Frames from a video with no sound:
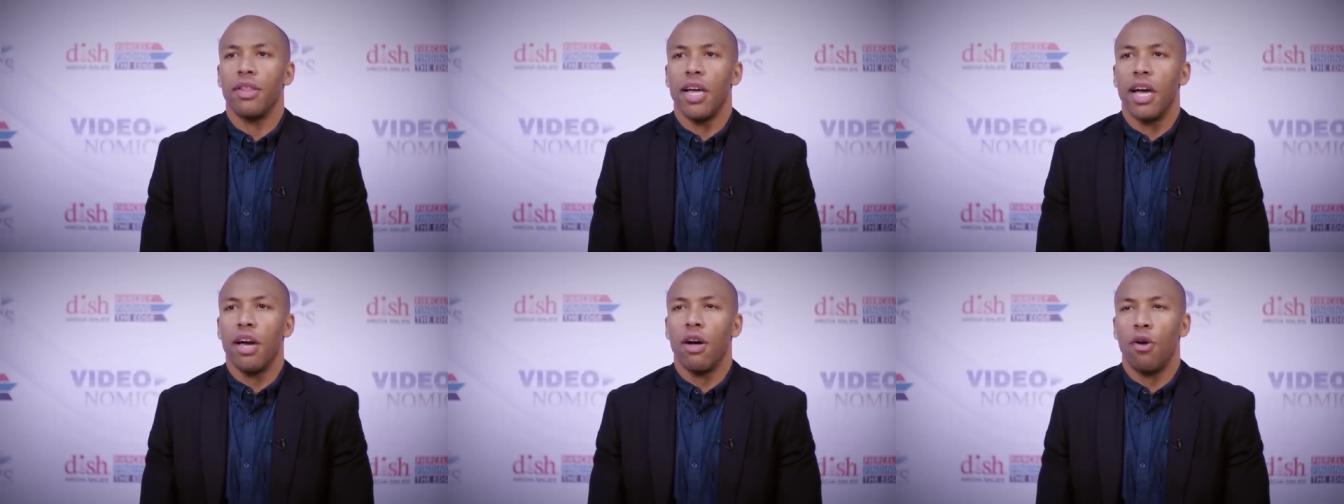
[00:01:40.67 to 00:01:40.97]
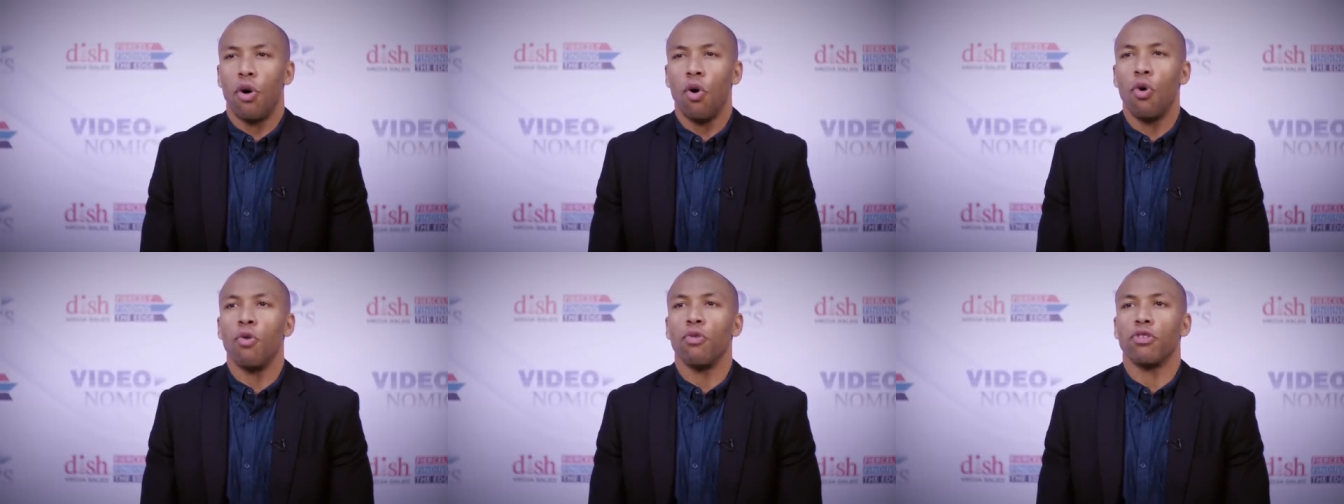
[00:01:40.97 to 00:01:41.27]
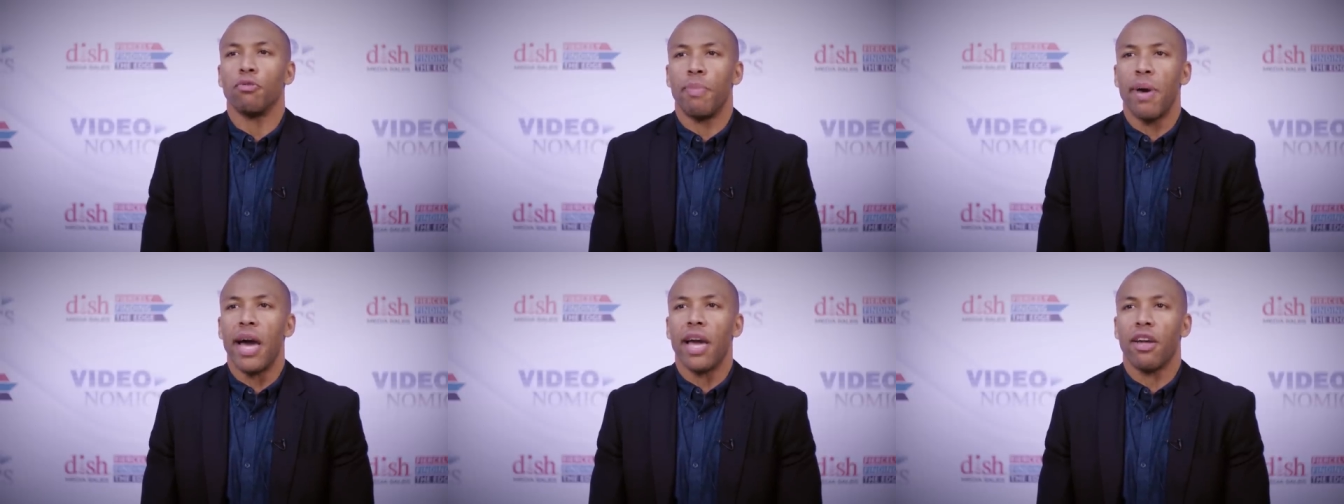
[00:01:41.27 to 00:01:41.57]
that
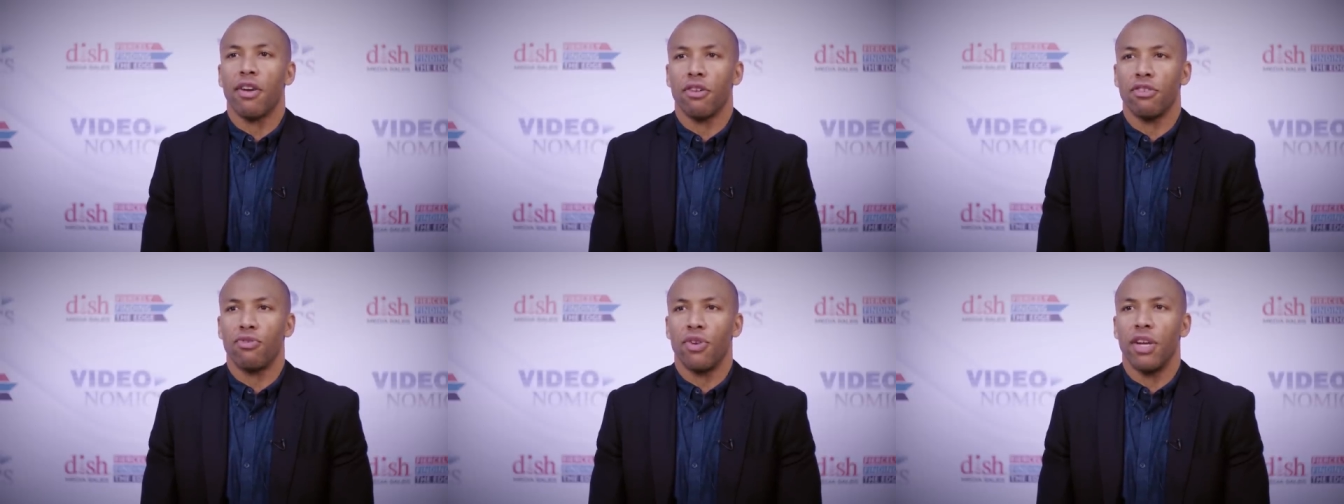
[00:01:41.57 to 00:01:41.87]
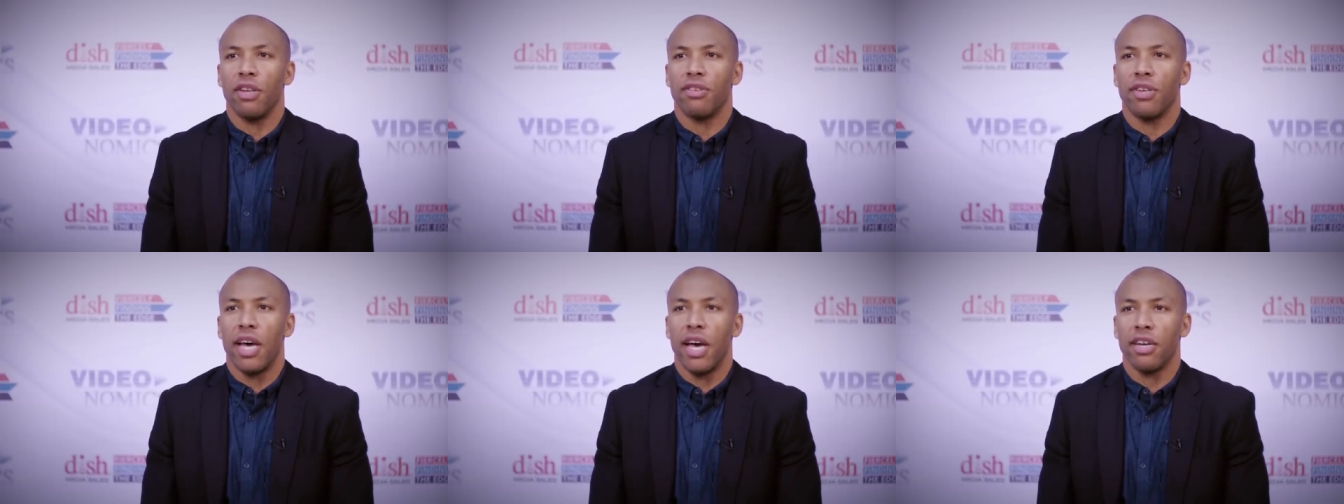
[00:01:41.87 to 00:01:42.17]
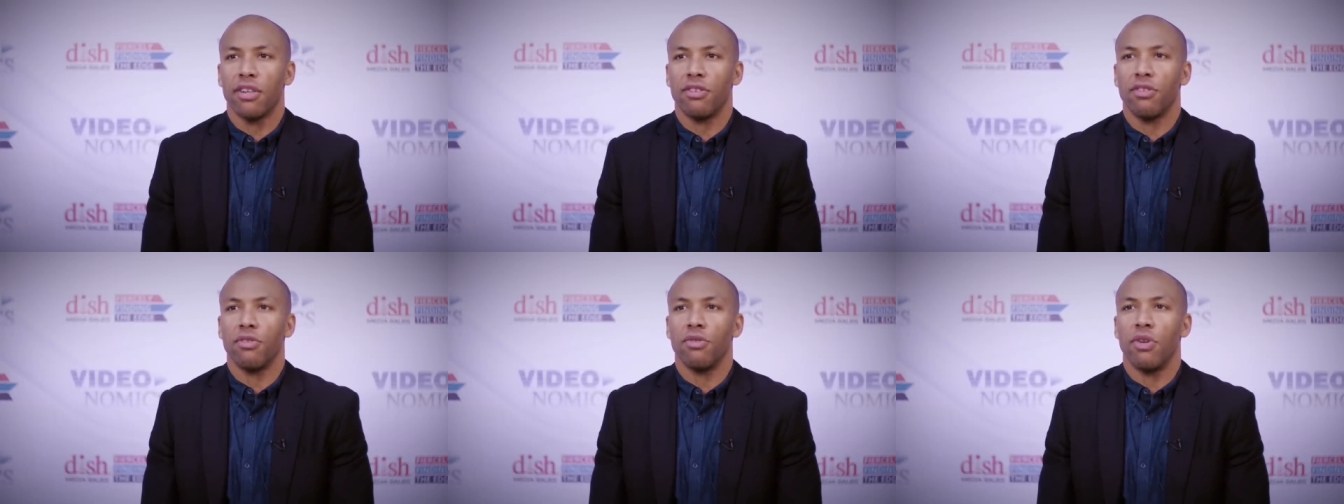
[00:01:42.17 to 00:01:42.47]
holds back your
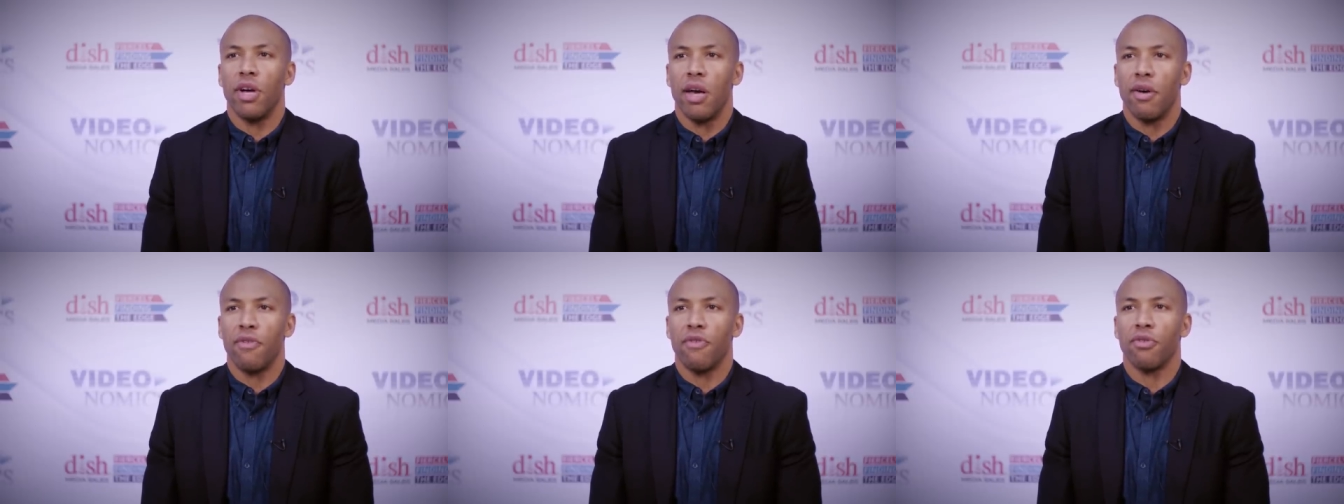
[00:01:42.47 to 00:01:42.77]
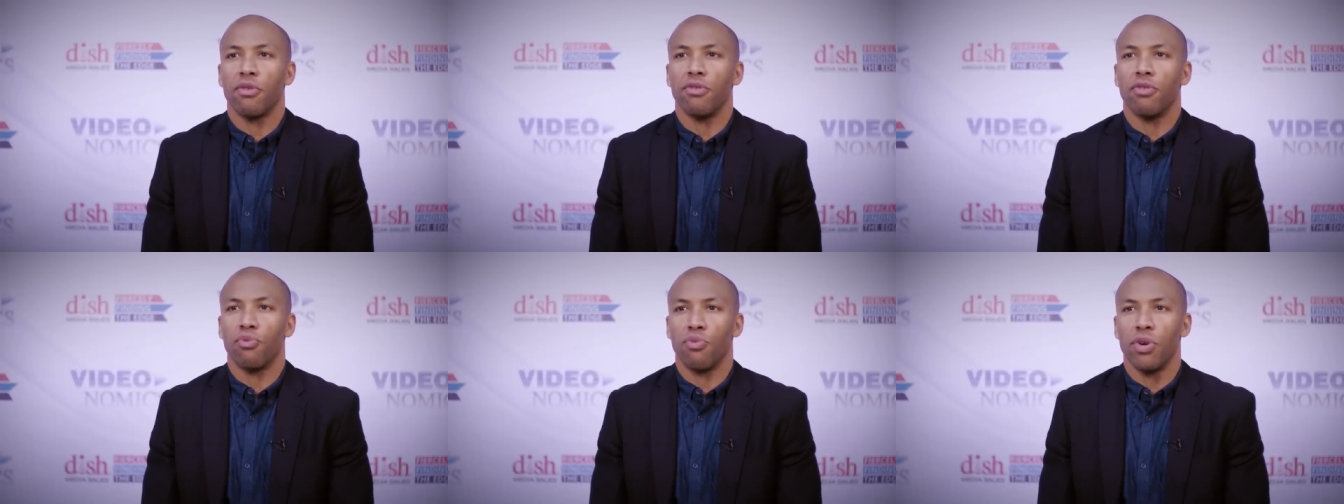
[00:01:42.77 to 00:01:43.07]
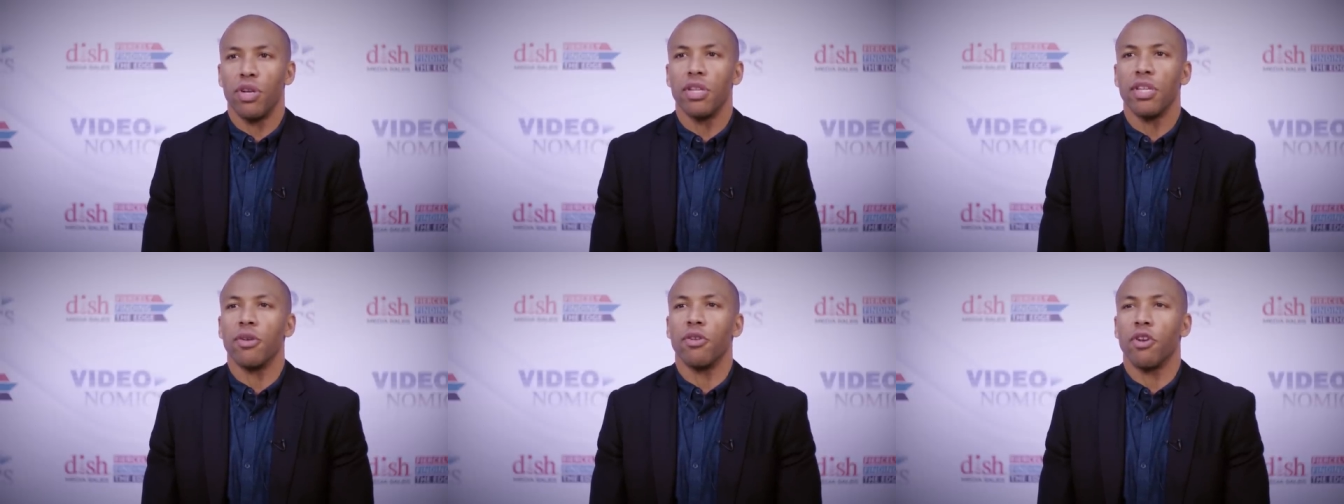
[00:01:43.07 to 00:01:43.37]
transactional efforts
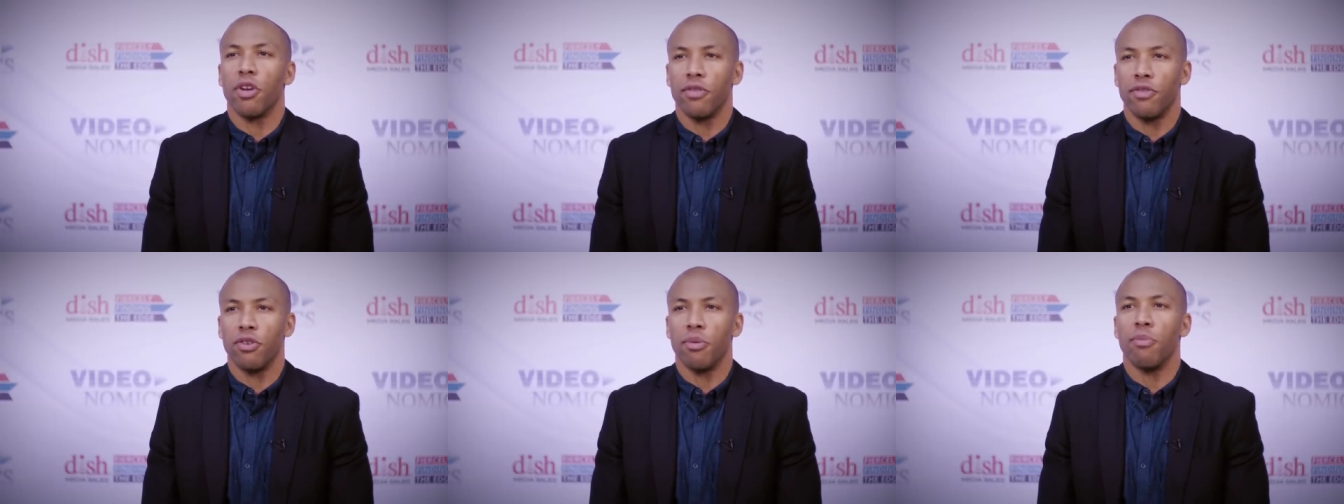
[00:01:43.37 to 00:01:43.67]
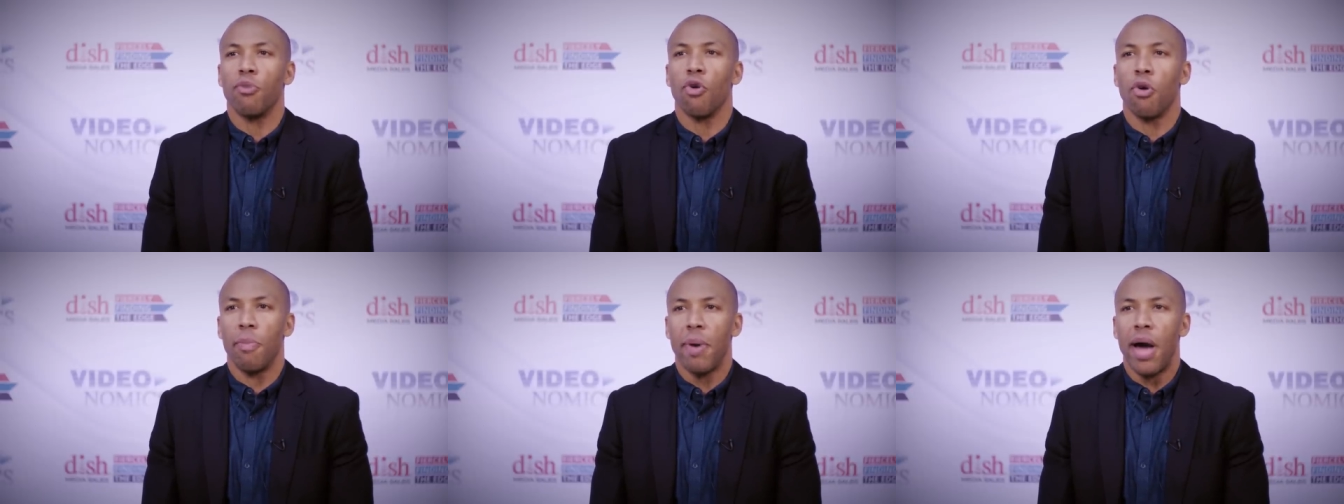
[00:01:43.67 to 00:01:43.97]
really gives you more